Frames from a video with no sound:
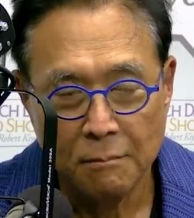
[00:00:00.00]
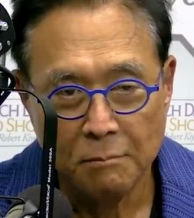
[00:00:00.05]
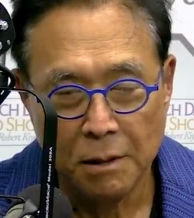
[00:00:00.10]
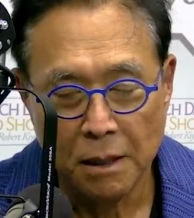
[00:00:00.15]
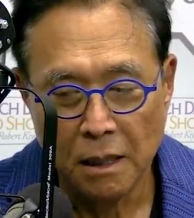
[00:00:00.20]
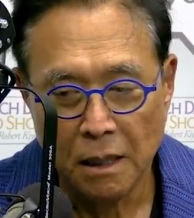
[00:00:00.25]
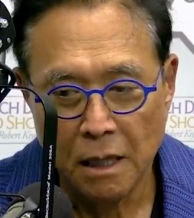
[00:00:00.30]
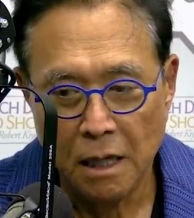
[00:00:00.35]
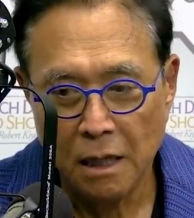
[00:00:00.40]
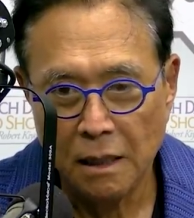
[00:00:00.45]

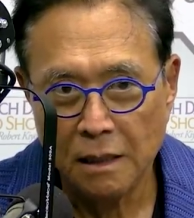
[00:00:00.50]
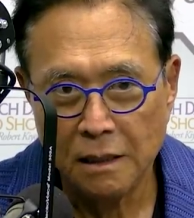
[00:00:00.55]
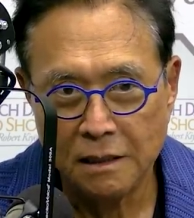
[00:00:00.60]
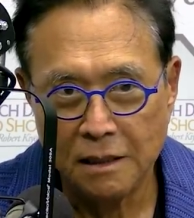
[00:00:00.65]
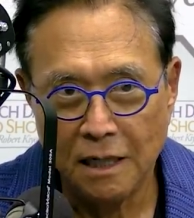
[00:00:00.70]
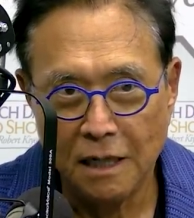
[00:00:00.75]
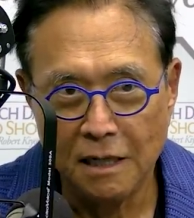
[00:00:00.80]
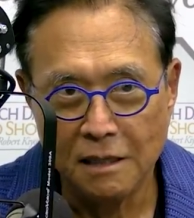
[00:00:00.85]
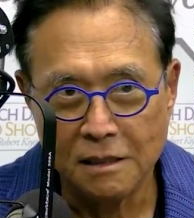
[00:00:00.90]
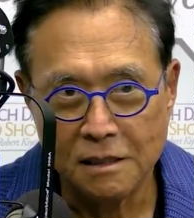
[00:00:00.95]
But all it
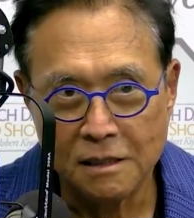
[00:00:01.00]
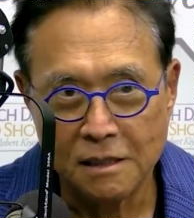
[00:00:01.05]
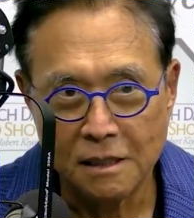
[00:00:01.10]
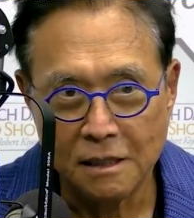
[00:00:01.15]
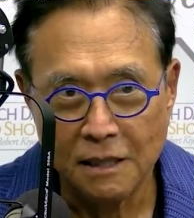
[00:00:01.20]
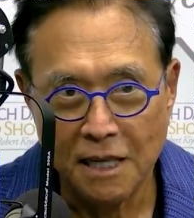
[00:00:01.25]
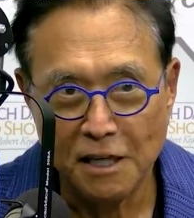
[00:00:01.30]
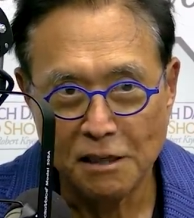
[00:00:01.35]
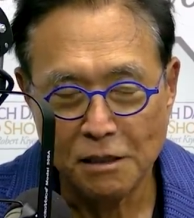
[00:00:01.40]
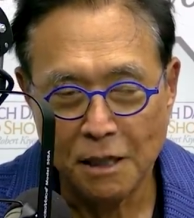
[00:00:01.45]
does,
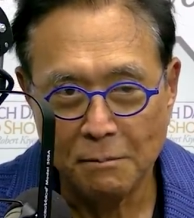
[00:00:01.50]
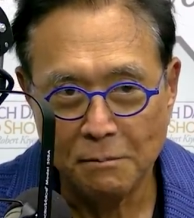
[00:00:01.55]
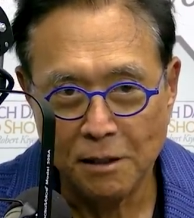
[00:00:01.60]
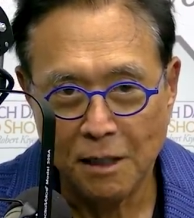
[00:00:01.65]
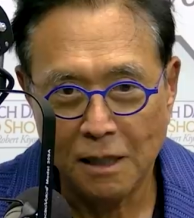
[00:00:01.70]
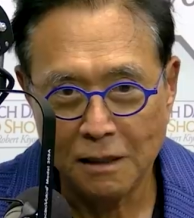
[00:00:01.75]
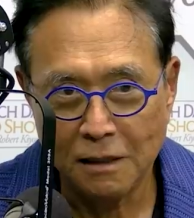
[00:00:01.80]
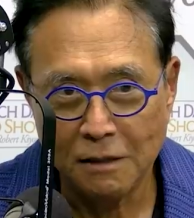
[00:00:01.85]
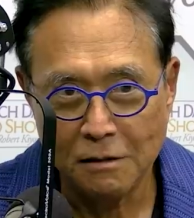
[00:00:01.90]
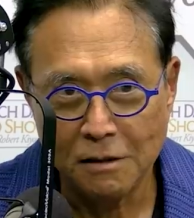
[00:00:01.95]
that's I'm
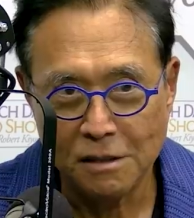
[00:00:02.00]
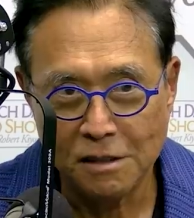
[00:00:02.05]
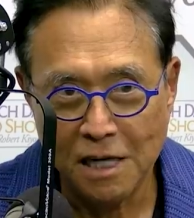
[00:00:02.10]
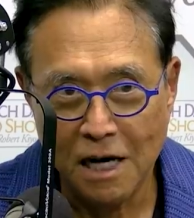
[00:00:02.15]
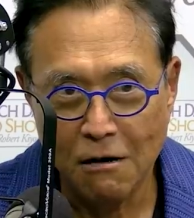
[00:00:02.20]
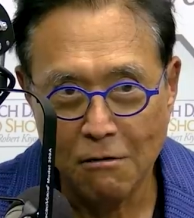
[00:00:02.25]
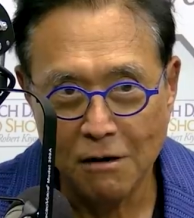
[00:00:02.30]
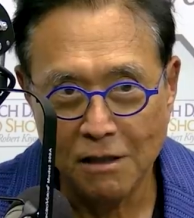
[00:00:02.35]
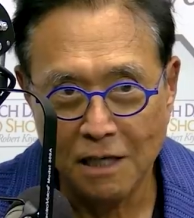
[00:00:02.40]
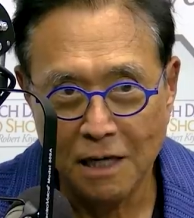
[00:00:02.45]
talking to
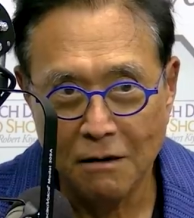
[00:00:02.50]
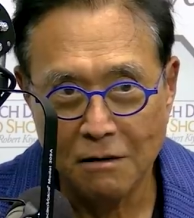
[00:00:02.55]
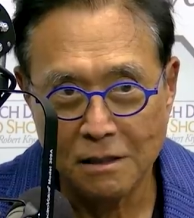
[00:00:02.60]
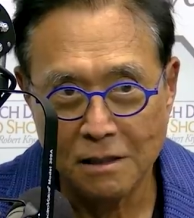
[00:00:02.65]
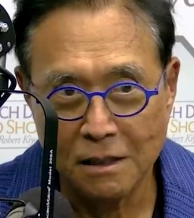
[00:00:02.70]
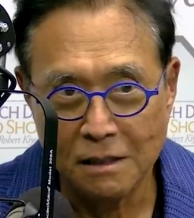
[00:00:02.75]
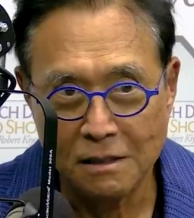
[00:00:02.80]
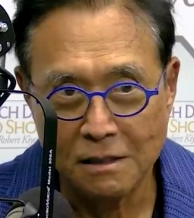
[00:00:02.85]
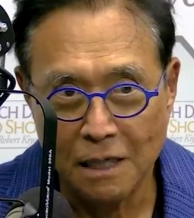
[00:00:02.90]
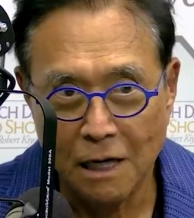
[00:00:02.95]
Sarah now. I
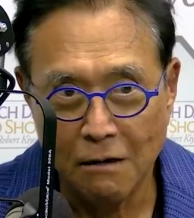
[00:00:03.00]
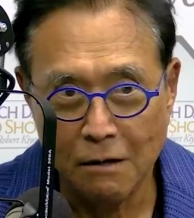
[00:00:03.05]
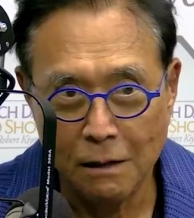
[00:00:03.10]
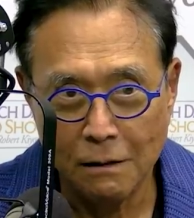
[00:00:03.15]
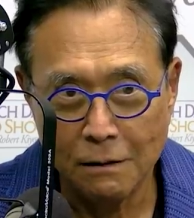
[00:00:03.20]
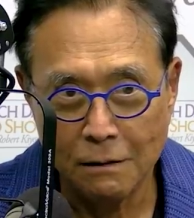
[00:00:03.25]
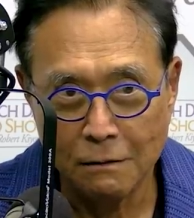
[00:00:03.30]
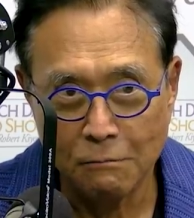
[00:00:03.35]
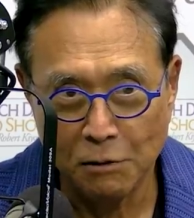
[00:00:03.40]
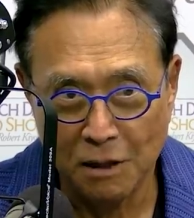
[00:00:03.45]
said, Sarah,
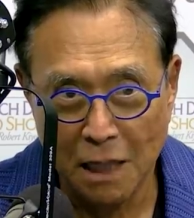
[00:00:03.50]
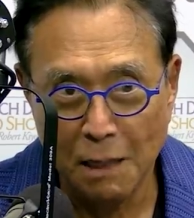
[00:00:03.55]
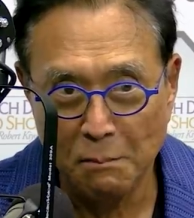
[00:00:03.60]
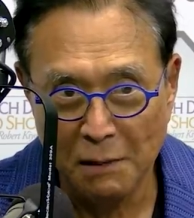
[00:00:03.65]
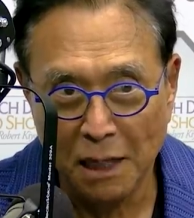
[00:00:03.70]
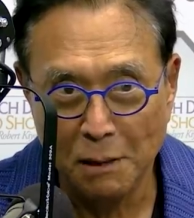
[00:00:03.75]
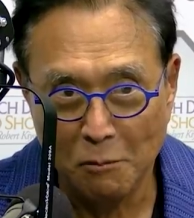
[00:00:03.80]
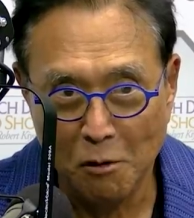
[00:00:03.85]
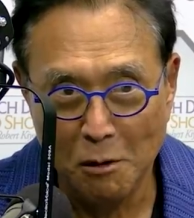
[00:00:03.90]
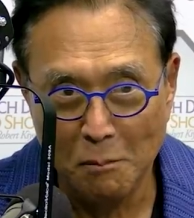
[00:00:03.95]
we've got to
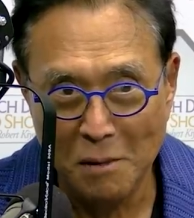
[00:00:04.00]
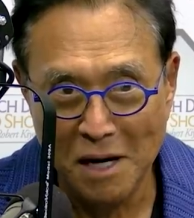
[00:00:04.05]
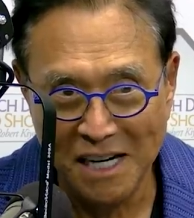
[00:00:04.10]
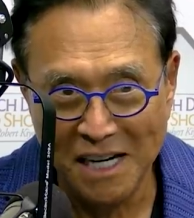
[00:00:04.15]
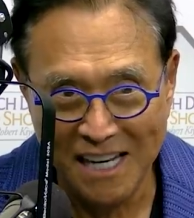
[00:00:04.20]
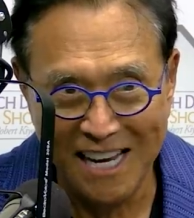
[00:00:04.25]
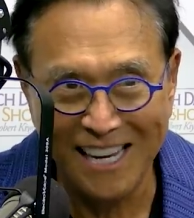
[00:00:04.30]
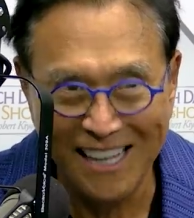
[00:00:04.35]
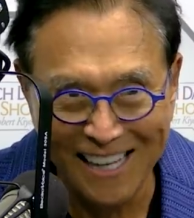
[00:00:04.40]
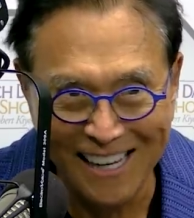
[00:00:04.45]
make more
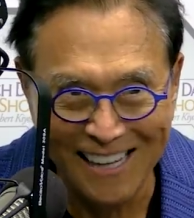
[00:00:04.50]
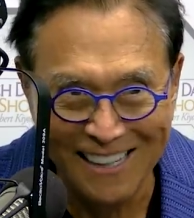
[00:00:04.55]
money.